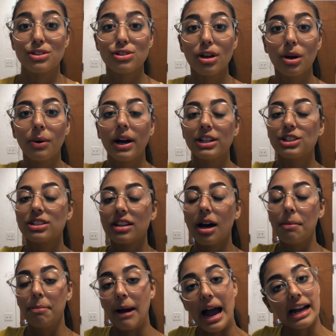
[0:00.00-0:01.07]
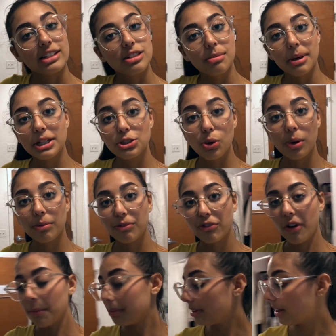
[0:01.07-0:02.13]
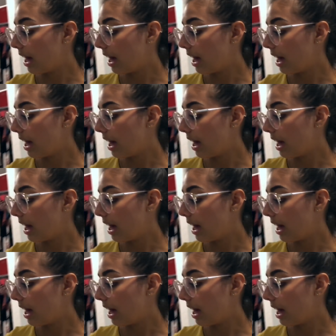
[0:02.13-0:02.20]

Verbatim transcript: So I just got back to my dorm from the